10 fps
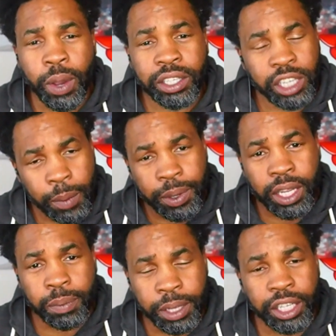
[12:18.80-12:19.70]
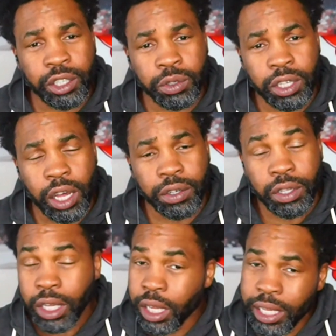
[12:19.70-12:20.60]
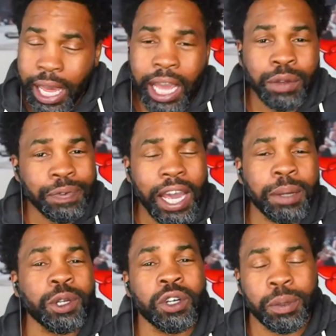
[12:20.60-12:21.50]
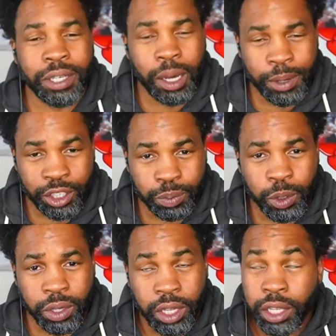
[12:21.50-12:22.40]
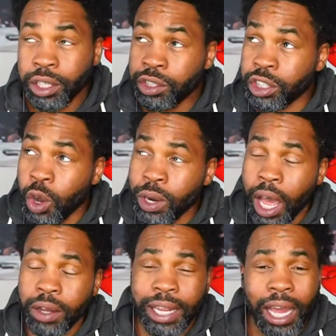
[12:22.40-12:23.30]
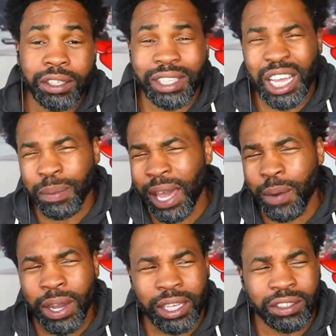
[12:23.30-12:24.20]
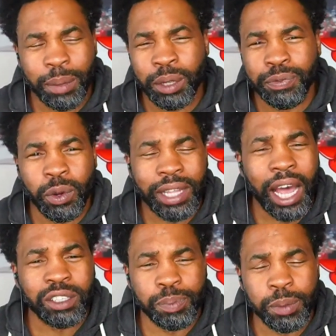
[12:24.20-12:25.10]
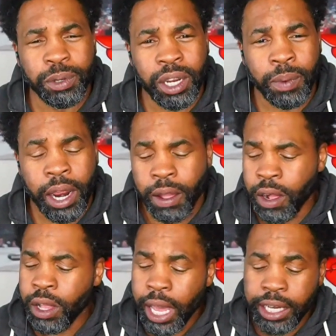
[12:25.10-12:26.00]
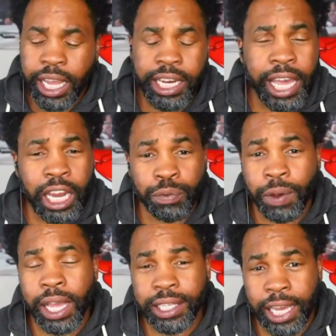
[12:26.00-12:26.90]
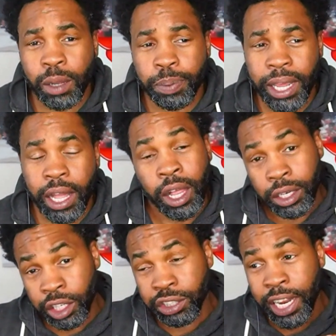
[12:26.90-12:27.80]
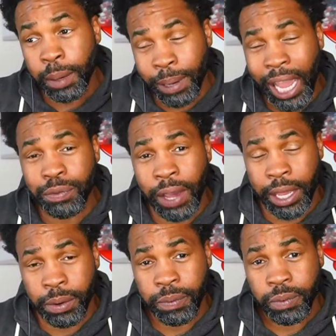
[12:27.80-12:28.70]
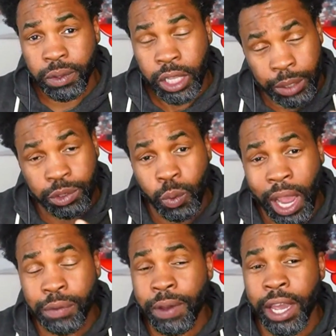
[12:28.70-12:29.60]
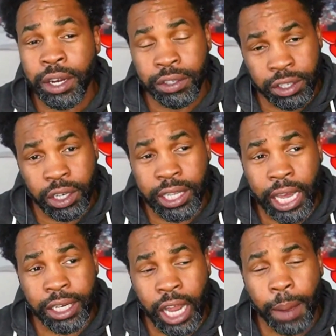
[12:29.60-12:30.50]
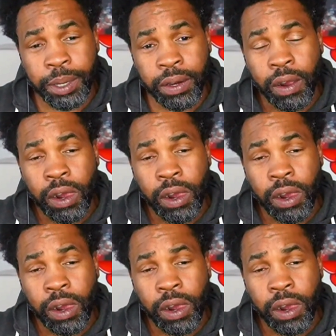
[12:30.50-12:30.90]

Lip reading: champion in Billy Joe Saunders. He had to fight him in order to become undisputed. Sold out Dallas Stadium, had what, 74,000 people there, right? And then he had to fight Caleb Plant, the slick black fighter. He was a white fighter until he got adopted